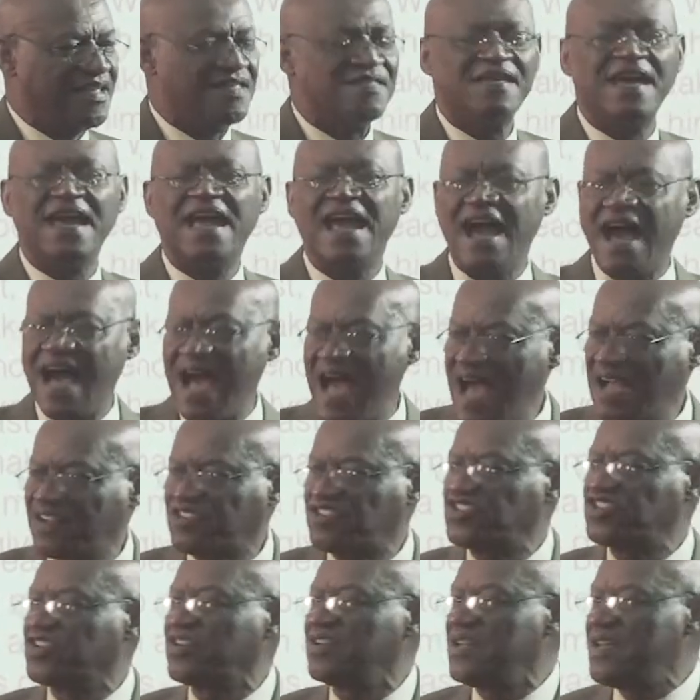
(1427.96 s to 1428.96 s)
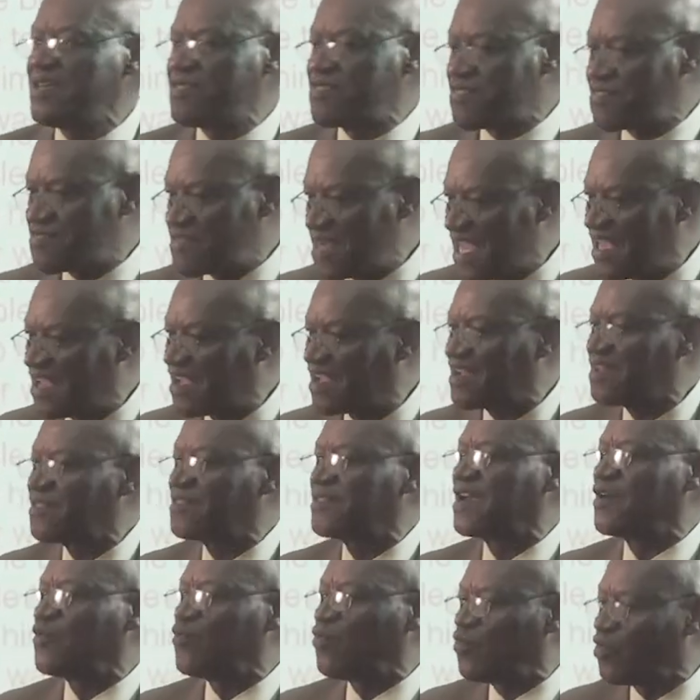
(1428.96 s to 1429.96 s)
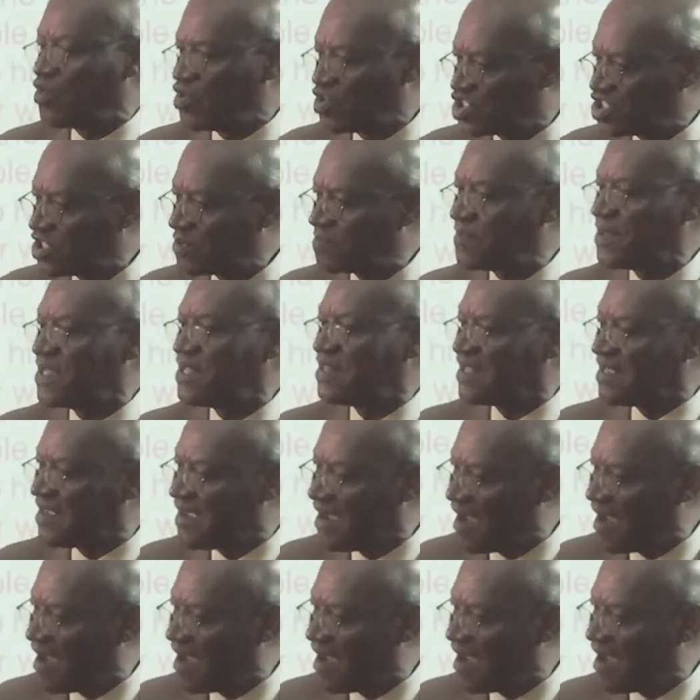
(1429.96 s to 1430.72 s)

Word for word: They actually think they're worshiping